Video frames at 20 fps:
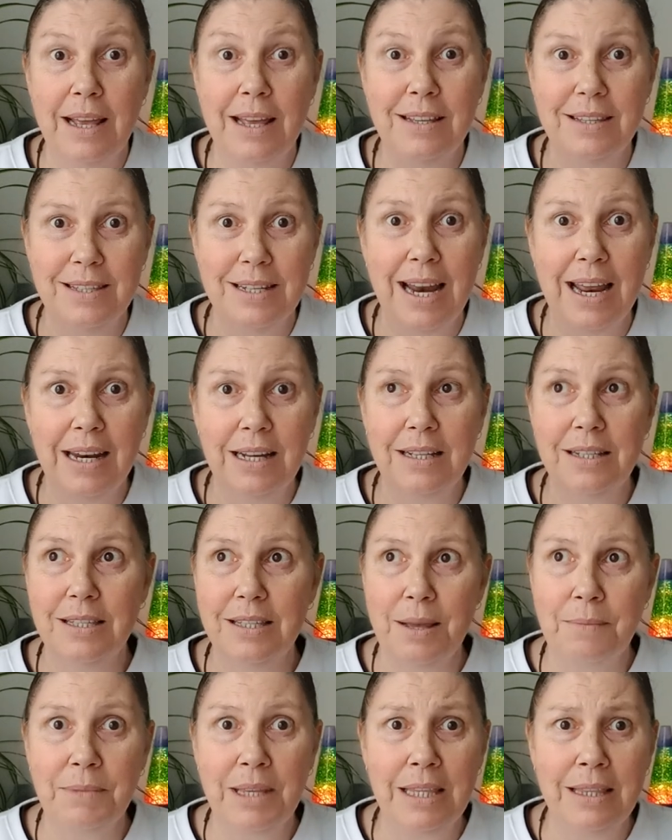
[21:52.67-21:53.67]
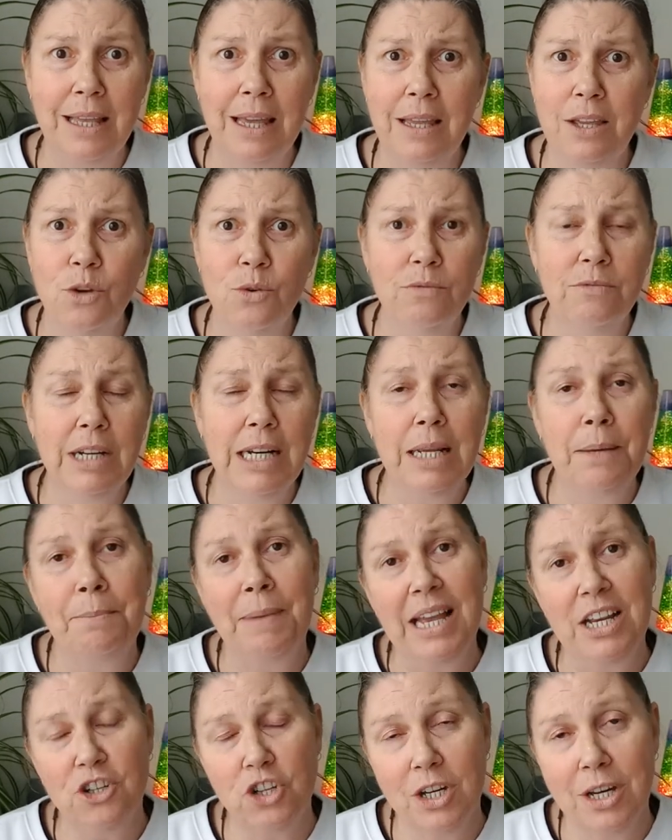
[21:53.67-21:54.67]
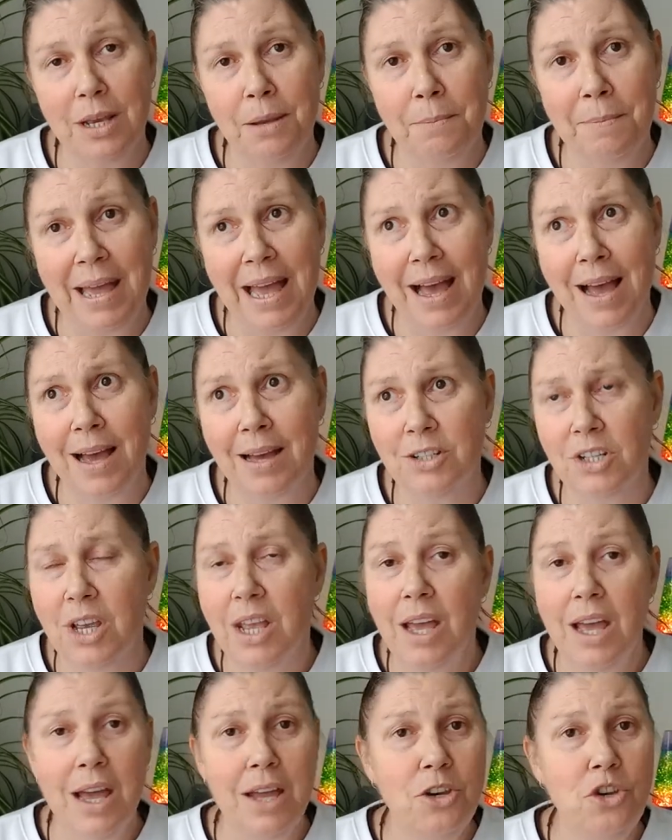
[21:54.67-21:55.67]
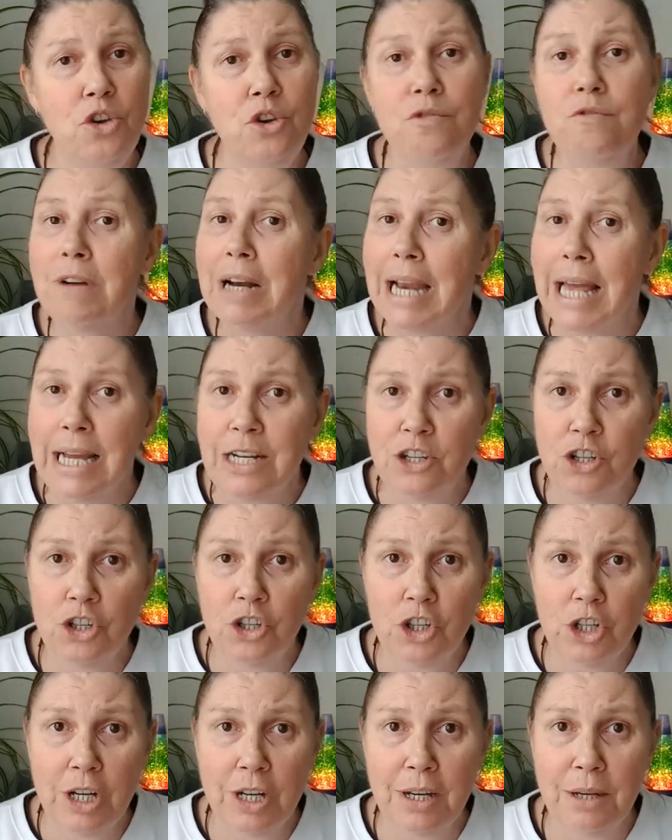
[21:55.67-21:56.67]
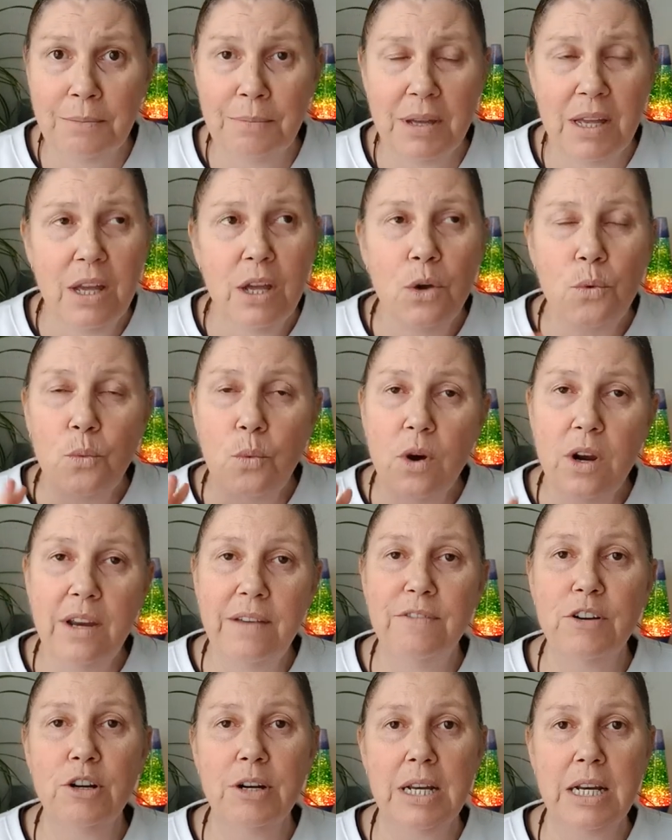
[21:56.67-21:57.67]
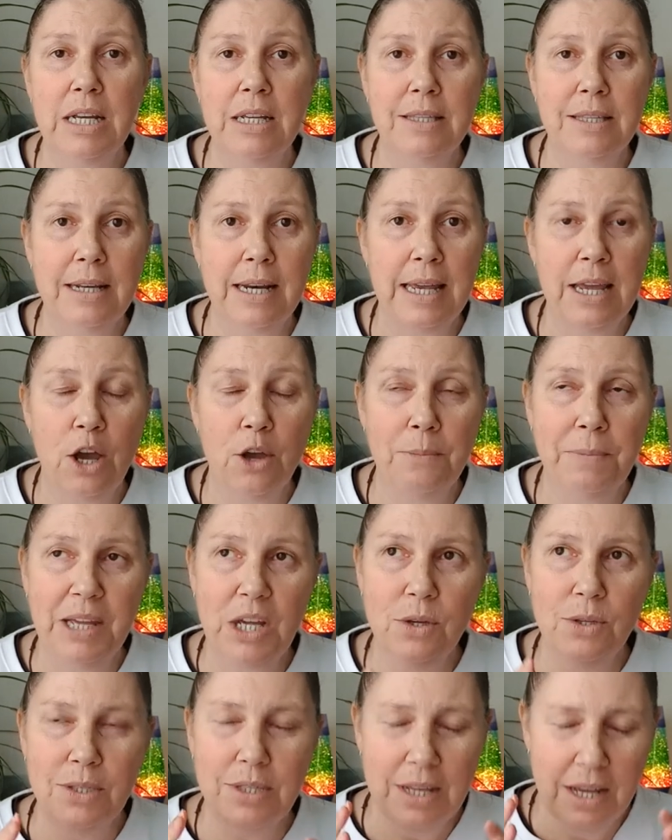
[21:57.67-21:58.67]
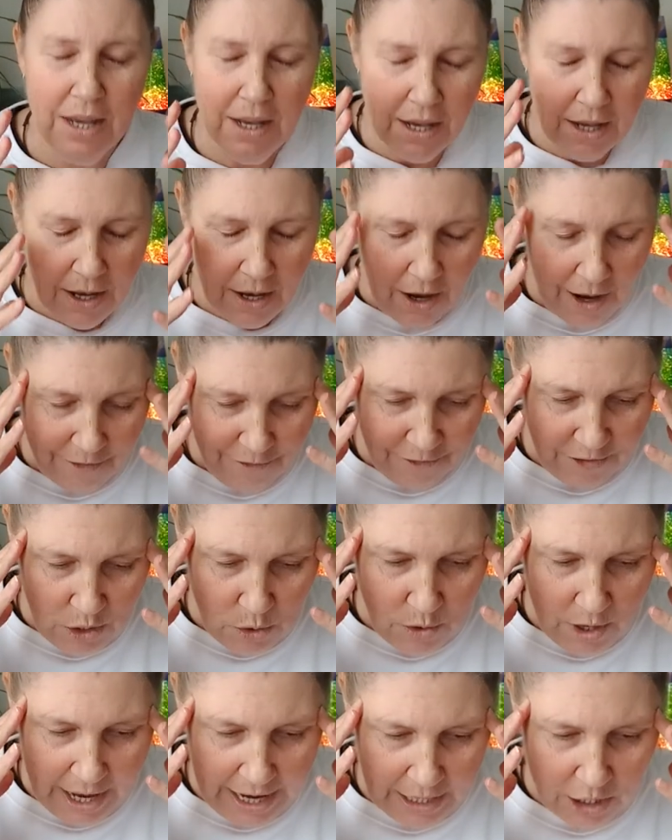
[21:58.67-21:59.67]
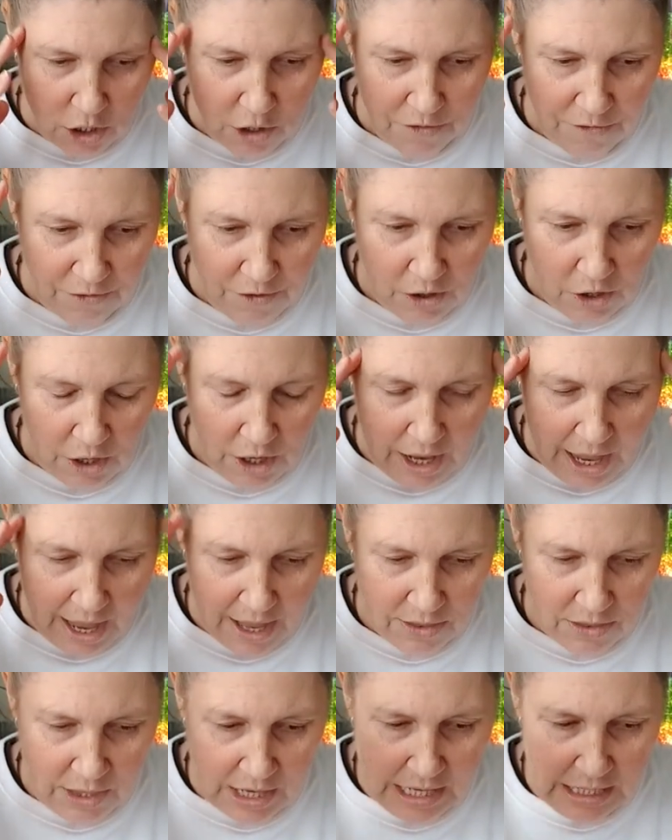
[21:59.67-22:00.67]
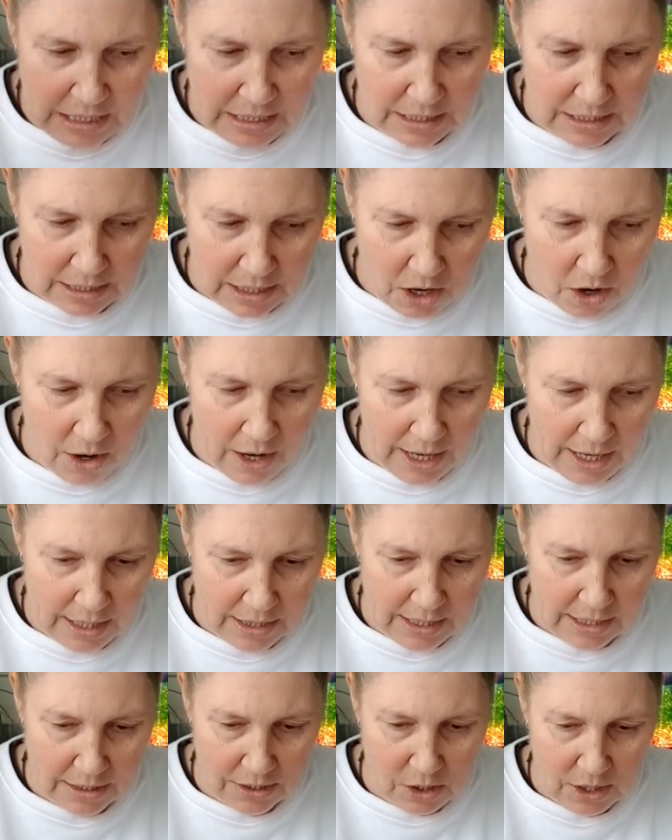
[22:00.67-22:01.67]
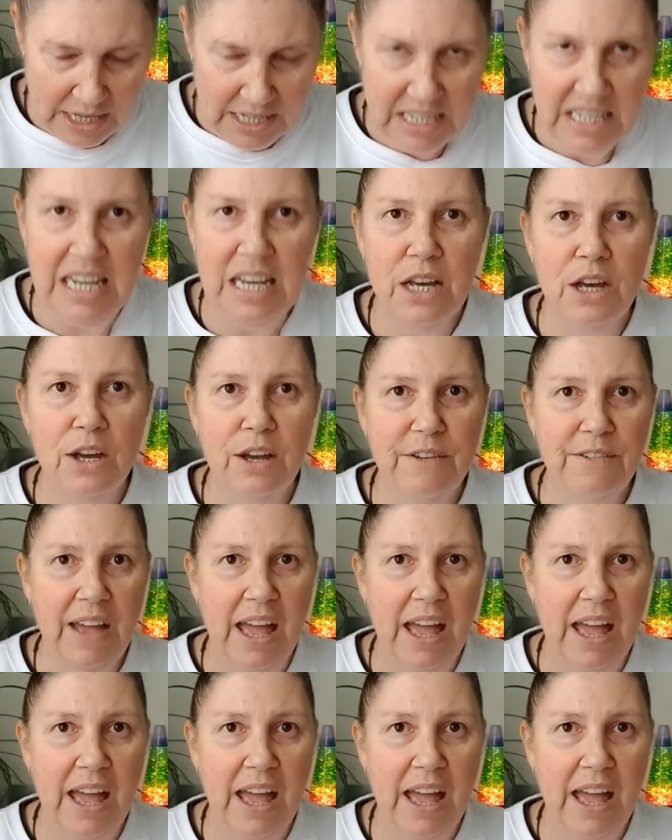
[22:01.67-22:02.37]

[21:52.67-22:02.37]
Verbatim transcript: starting something that you're really passionate about, a new relationship, whatever it is, Leo, because I feel like you've had these, I, this idea of